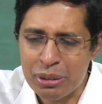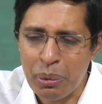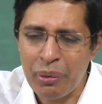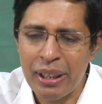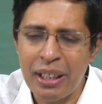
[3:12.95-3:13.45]

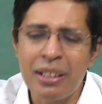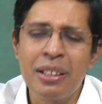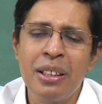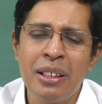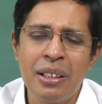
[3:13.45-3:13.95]
provider,
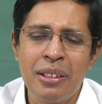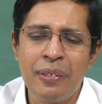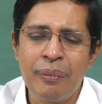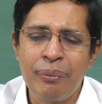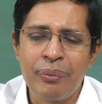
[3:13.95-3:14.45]

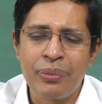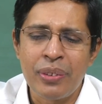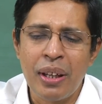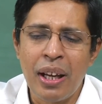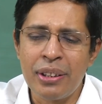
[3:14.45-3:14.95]

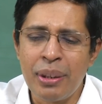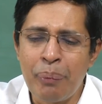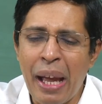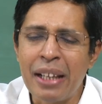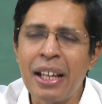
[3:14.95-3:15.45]
and the
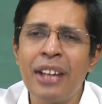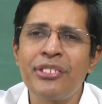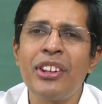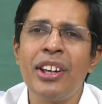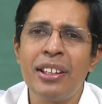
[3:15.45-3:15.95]
bank
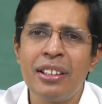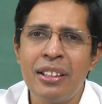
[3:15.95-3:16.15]
has a